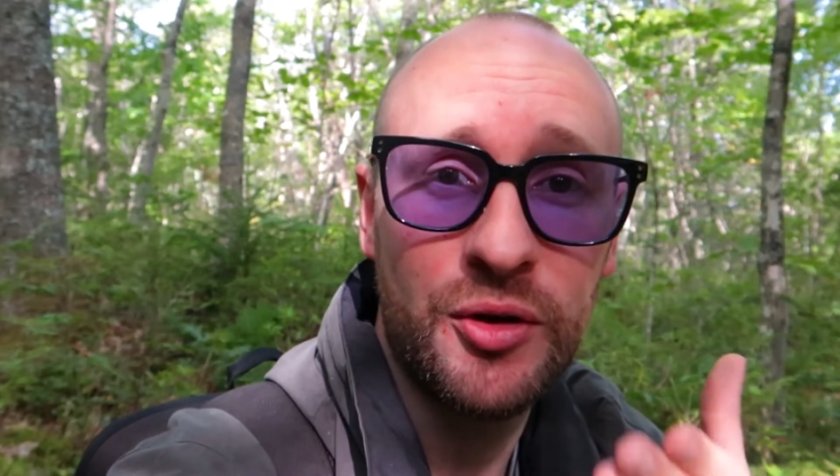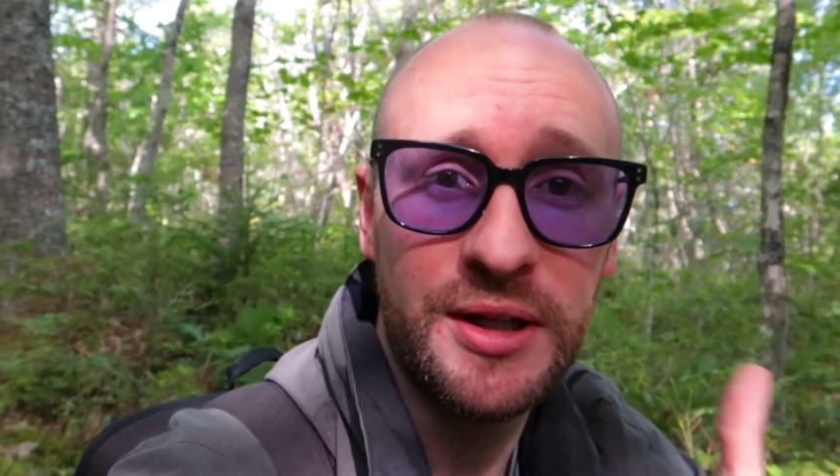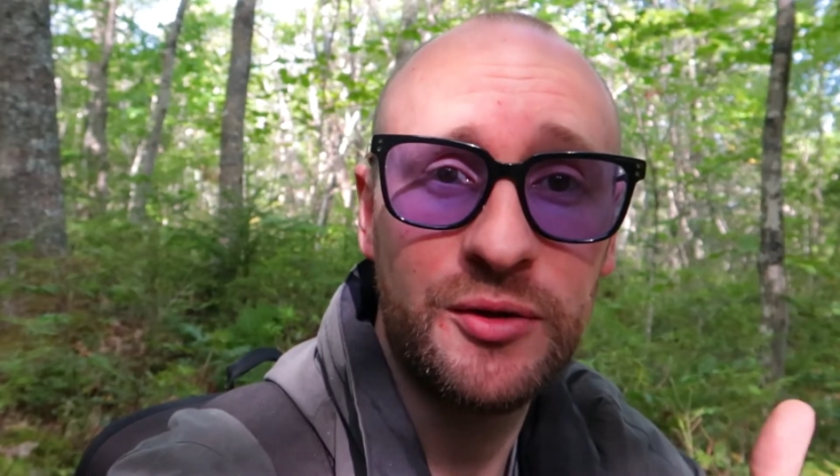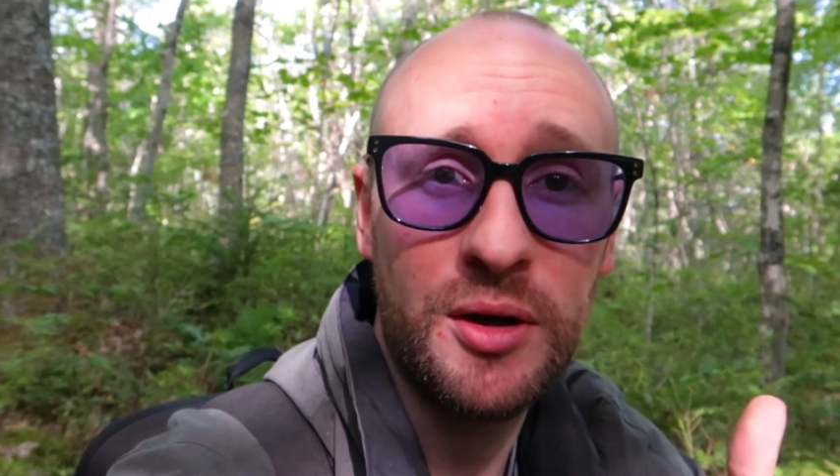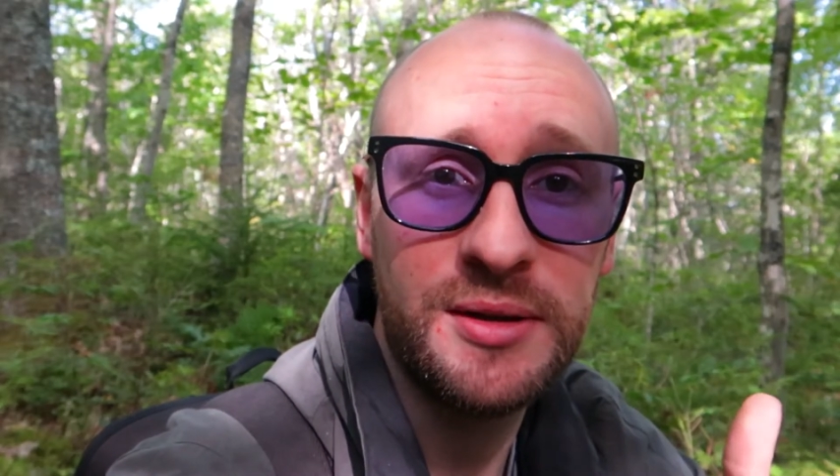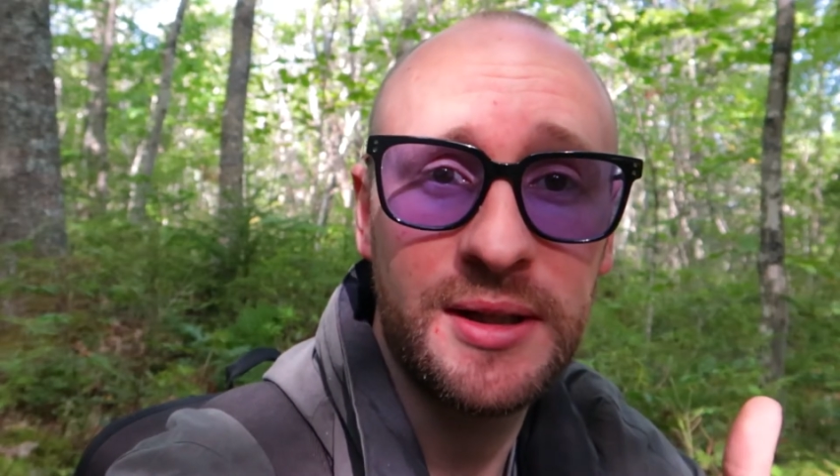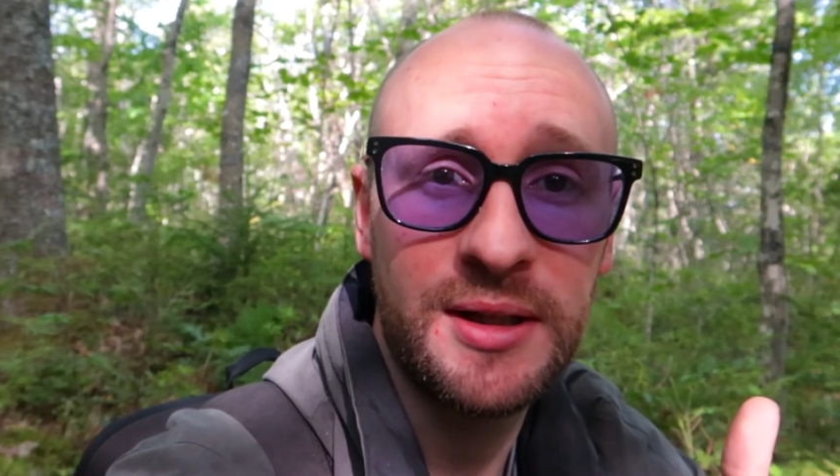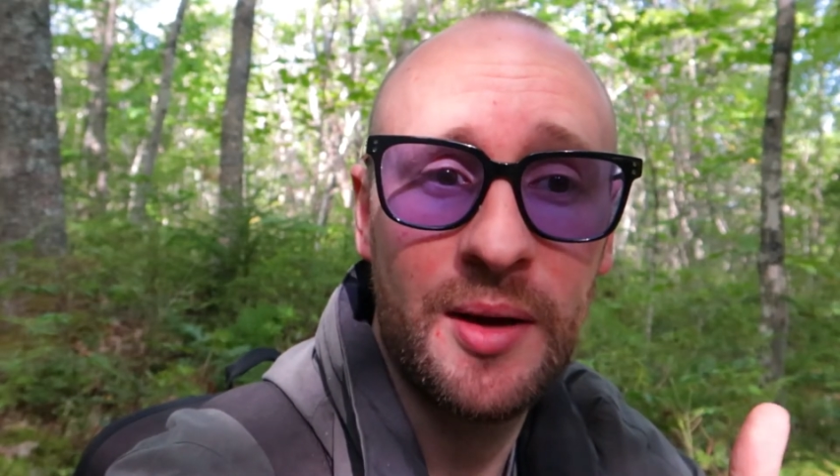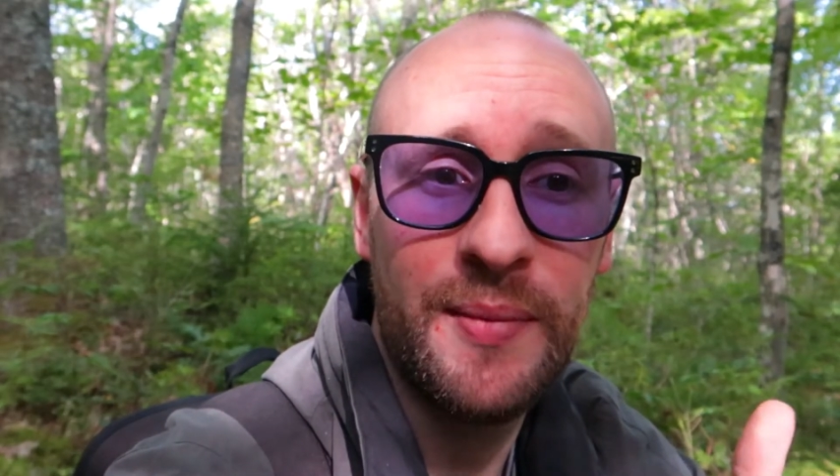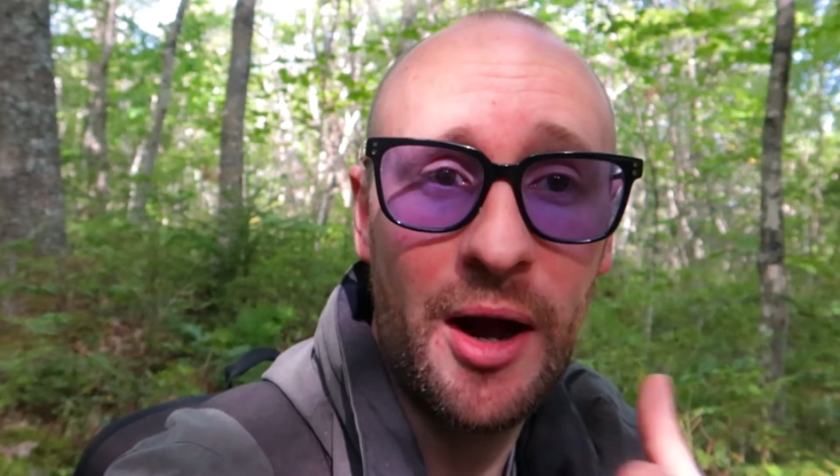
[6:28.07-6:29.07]
creative
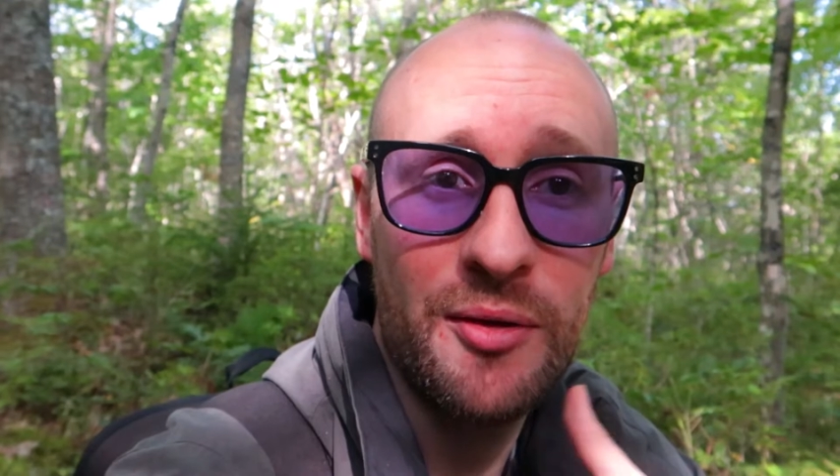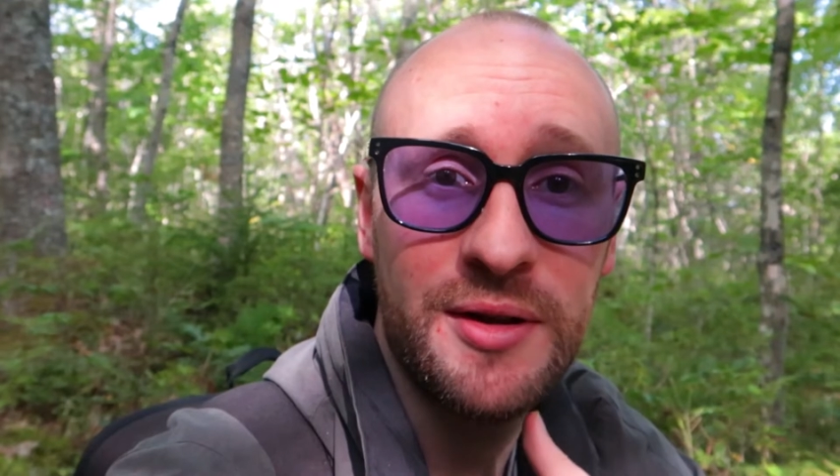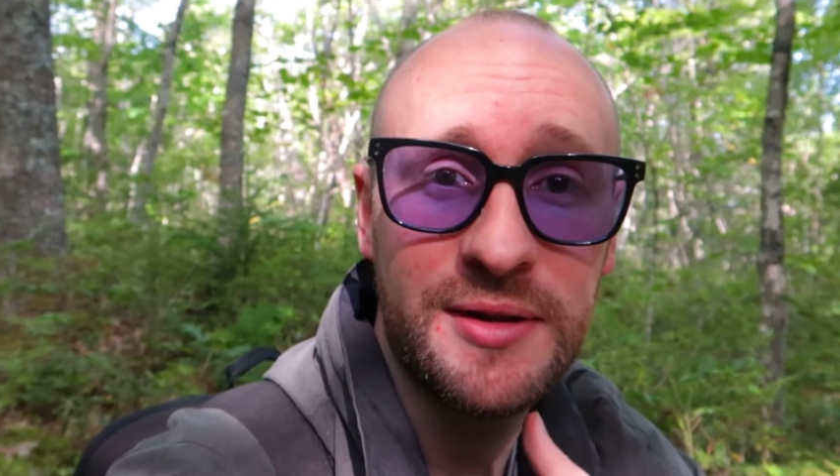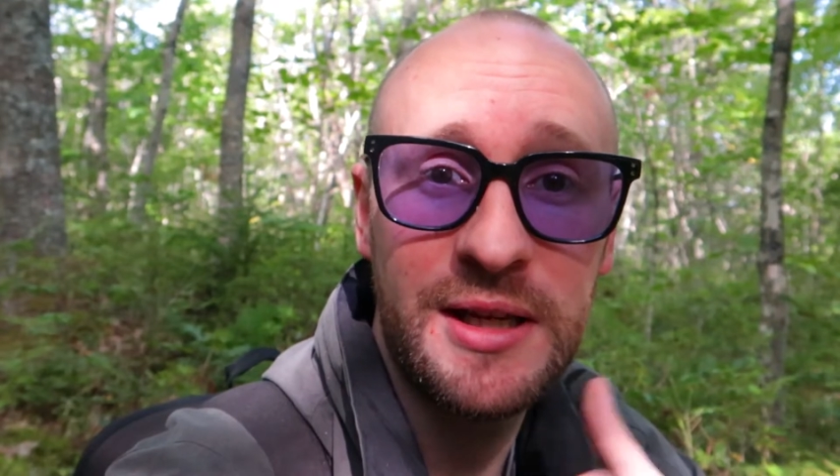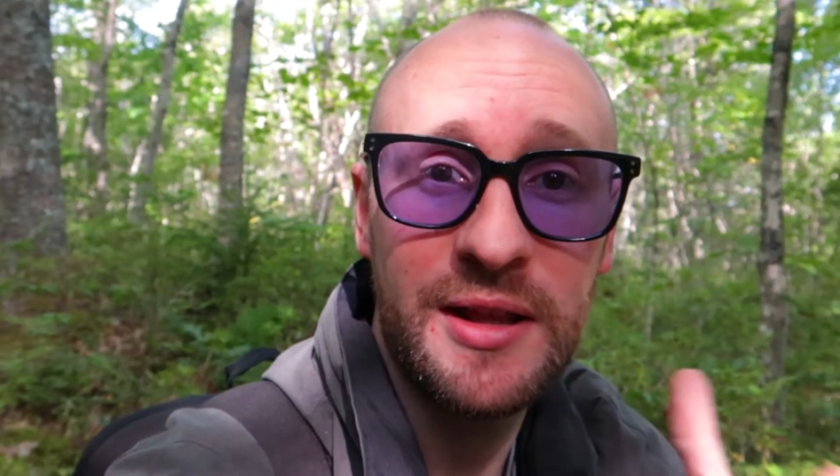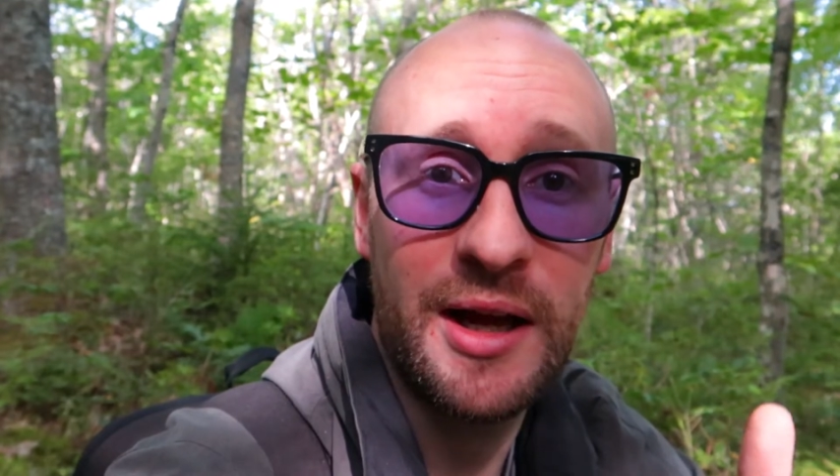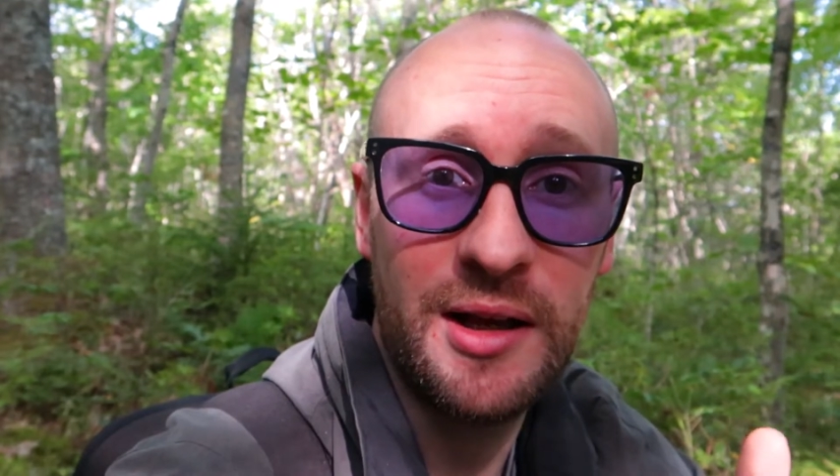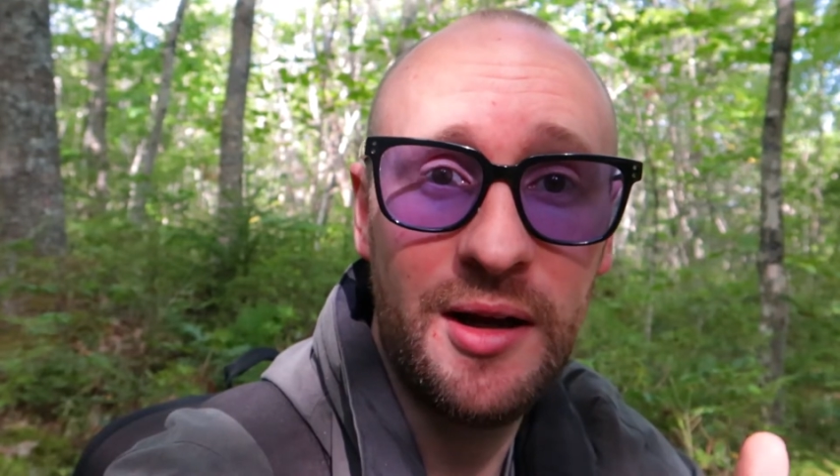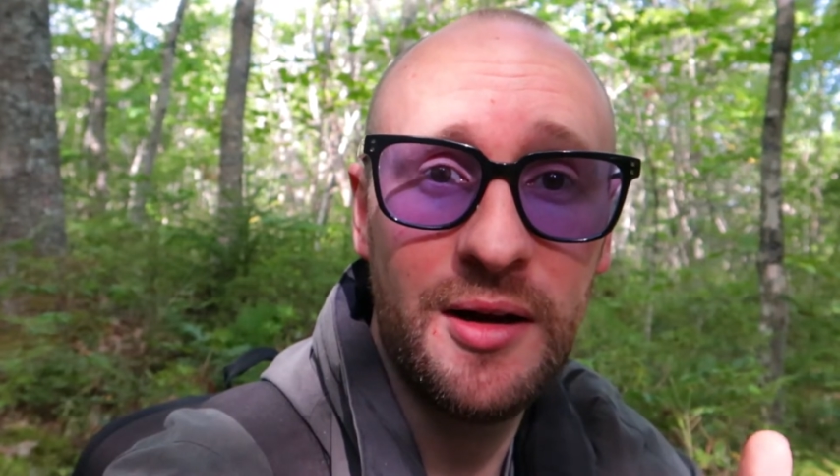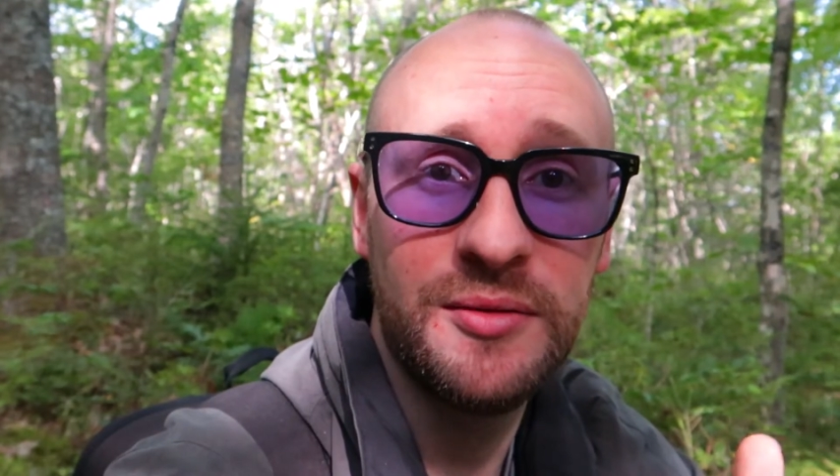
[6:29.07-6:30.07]
content about the city that I
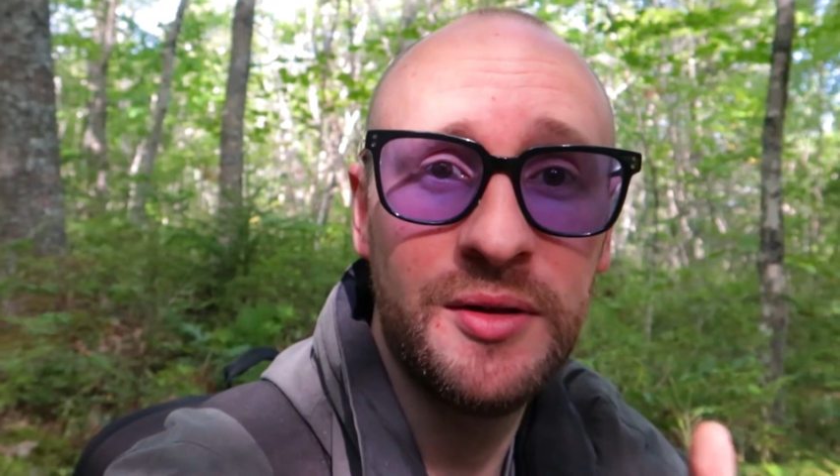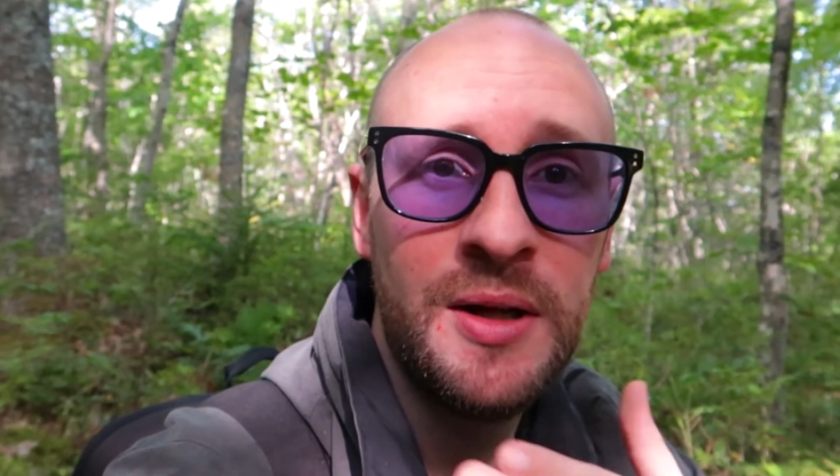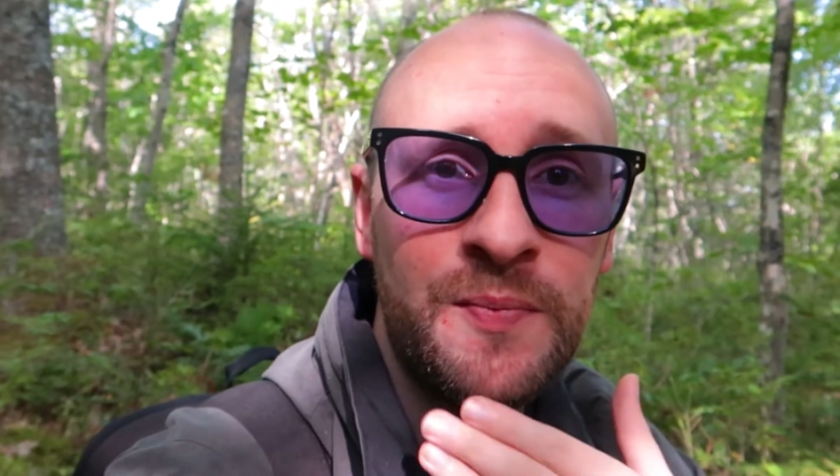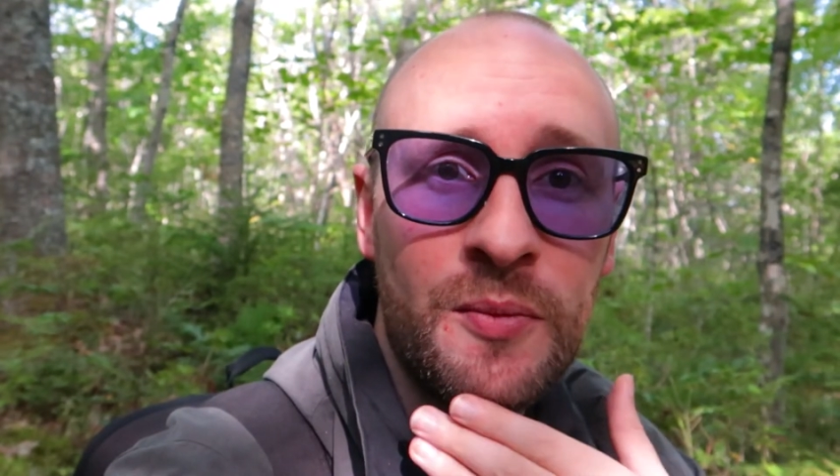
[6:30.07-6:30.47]
love